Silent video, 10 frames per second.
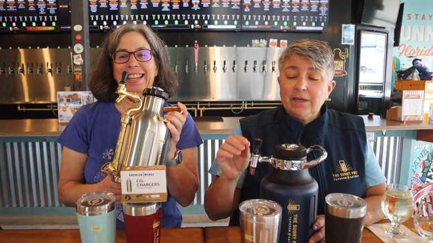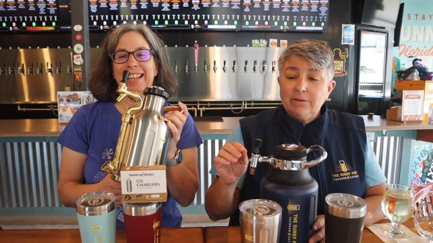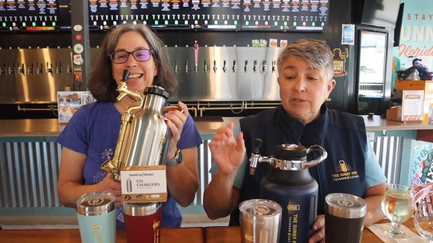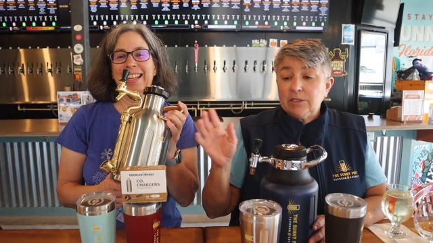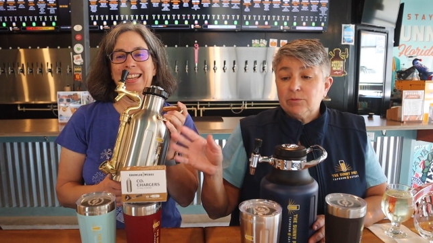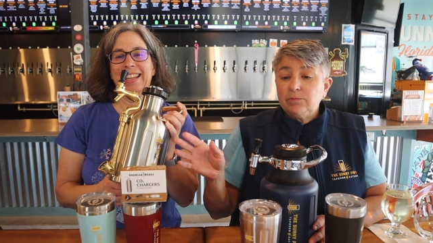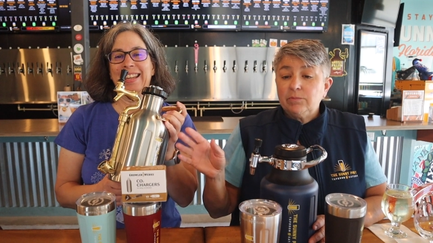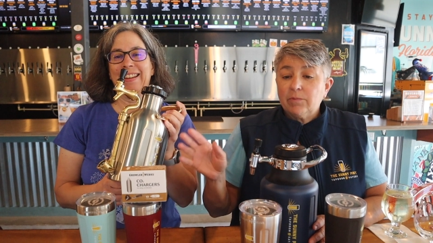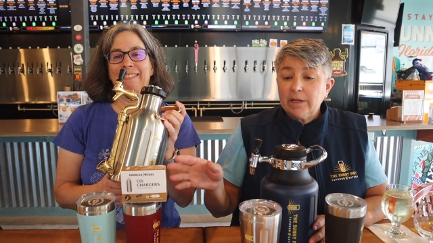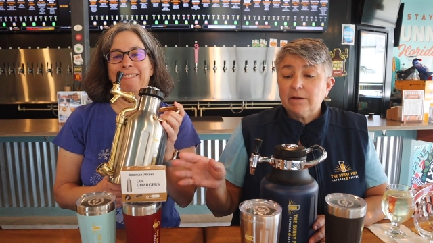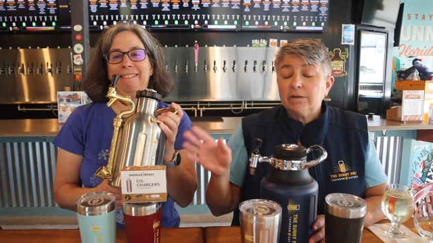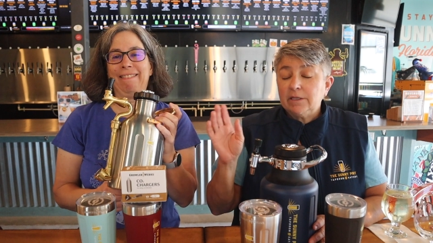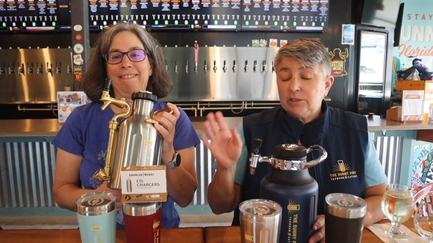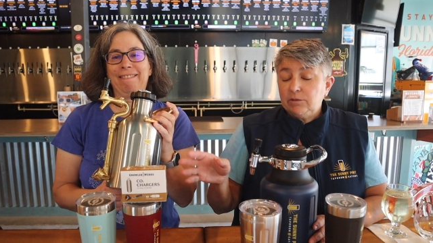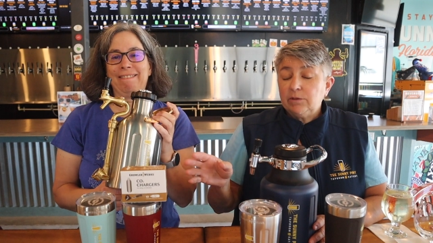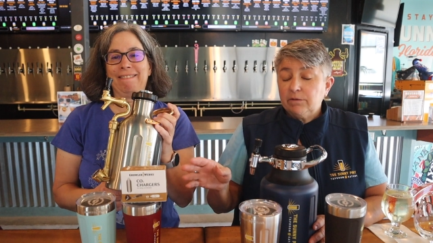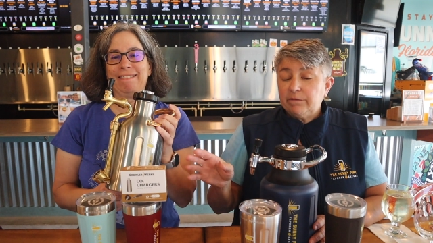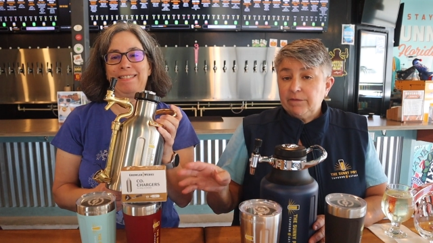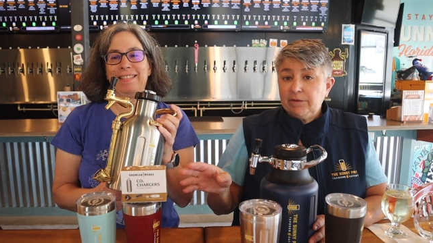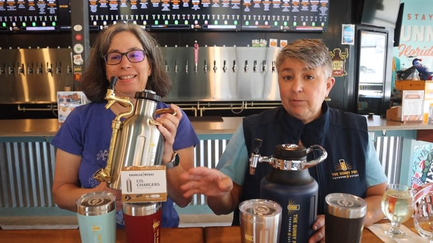Speaker 1: get, which is regularly two hundred
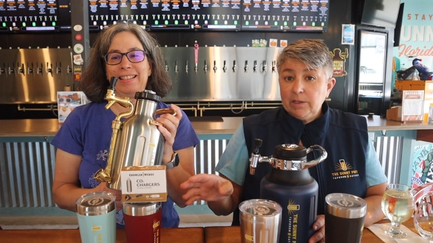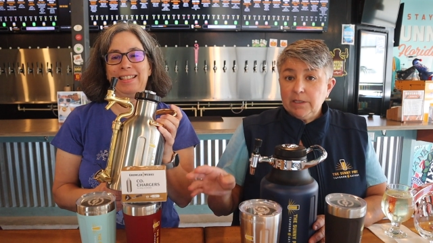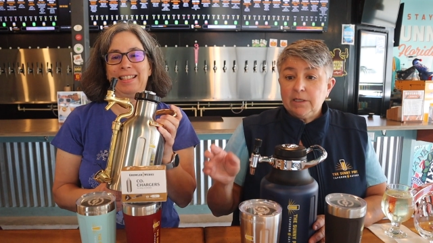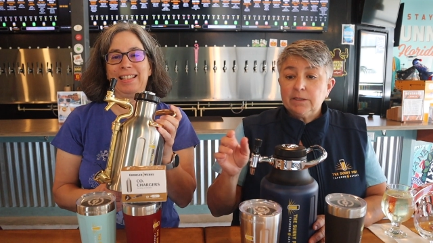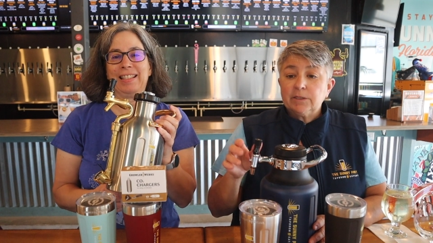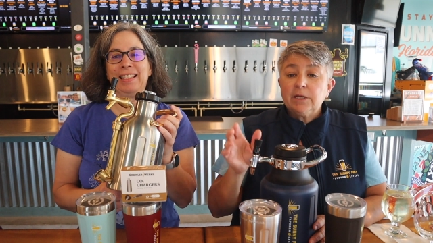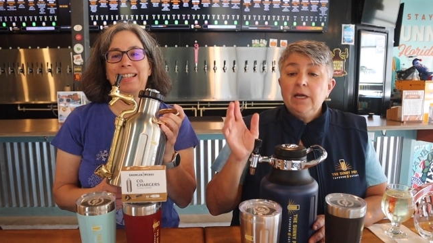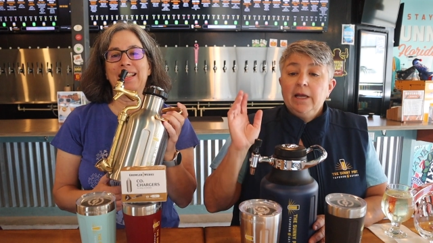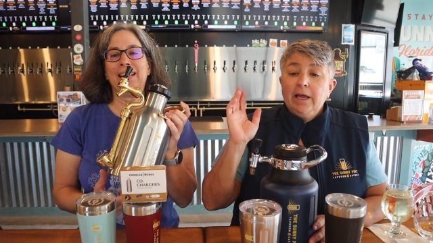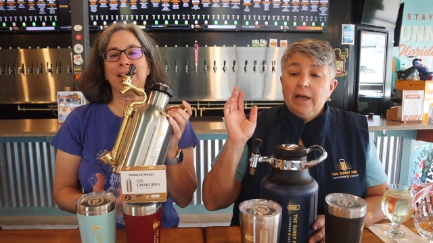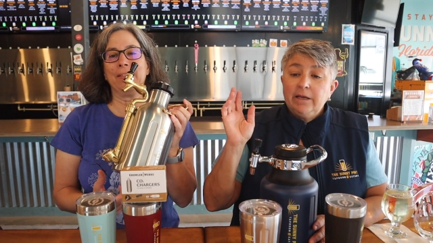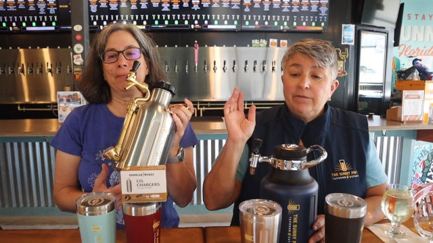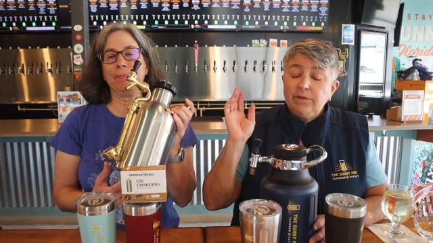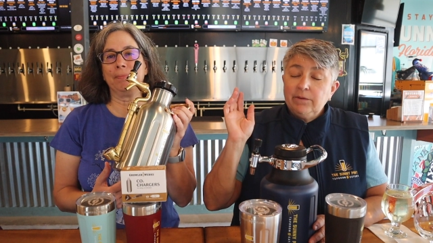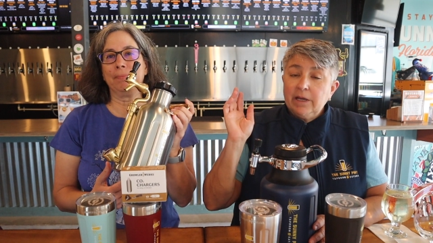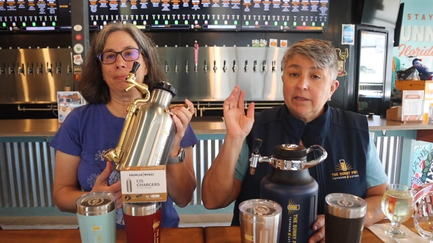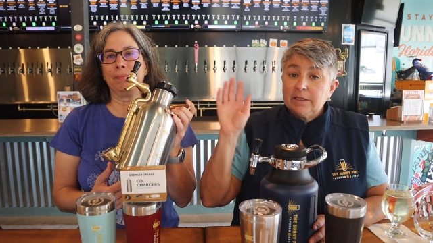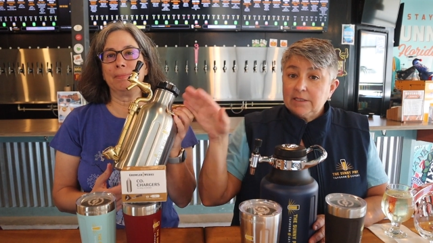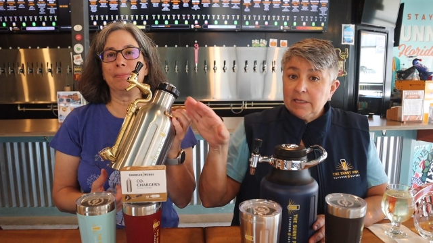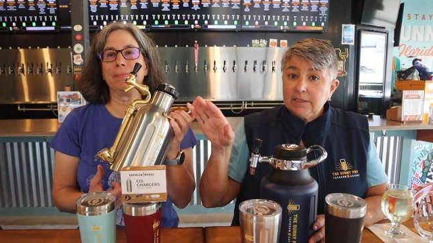and fifty-one dollars, and if you get
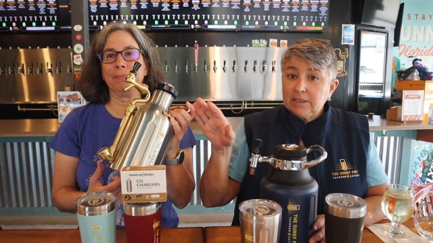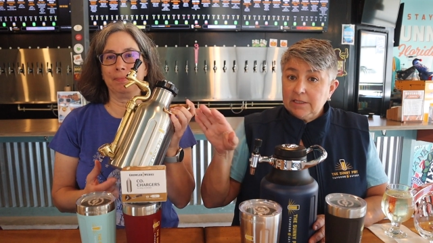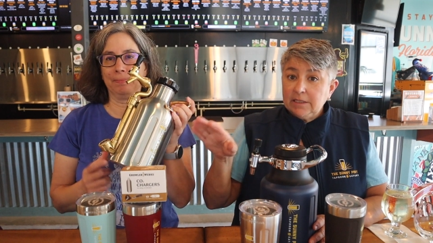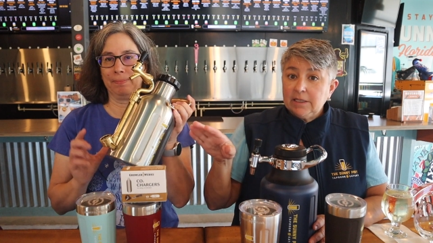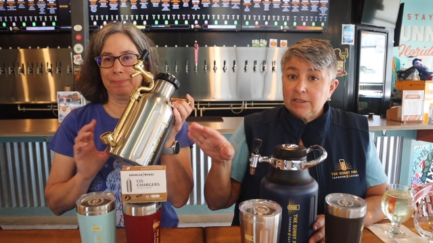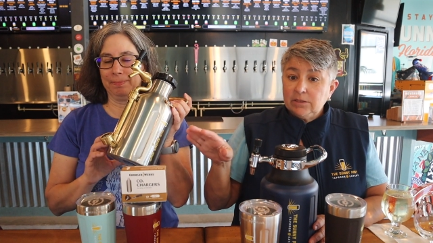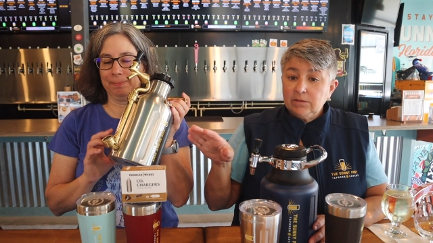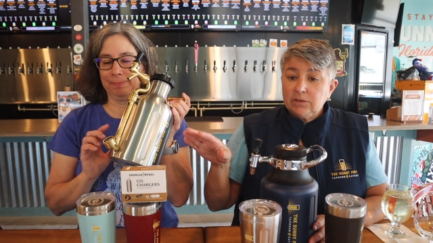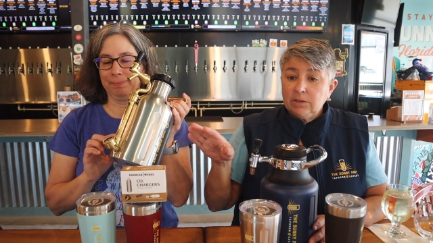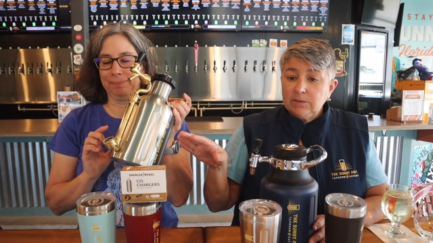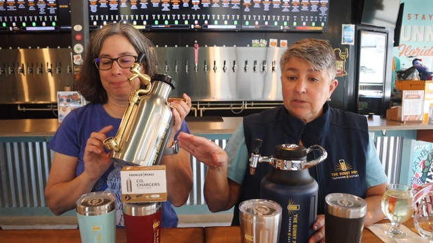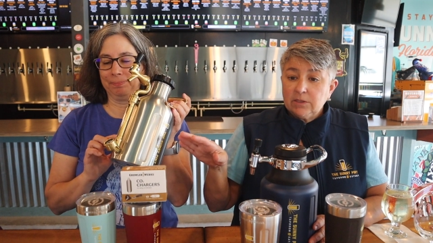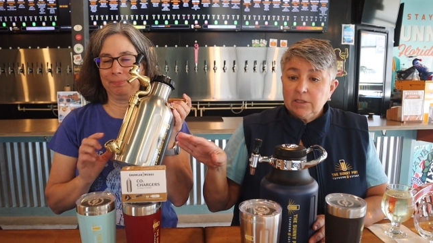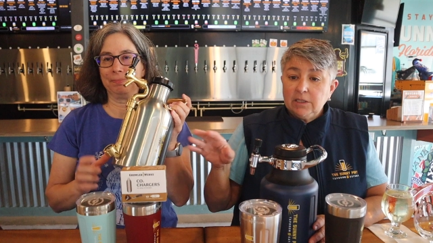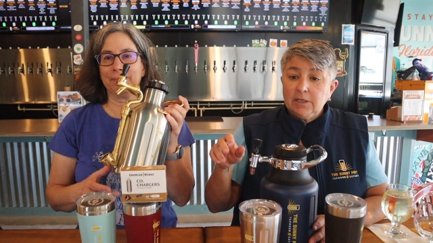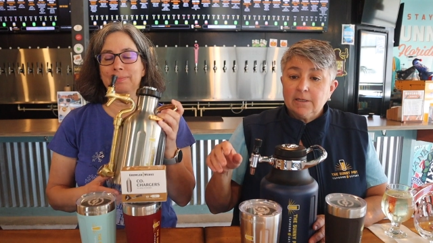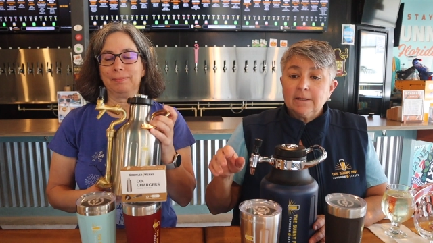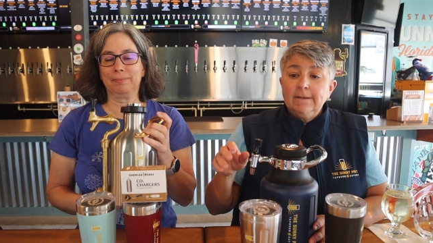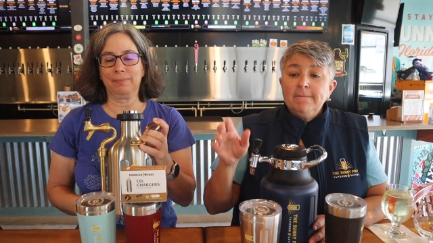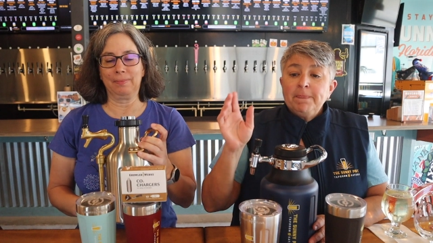the stainless steel like Sue's demonstrating here,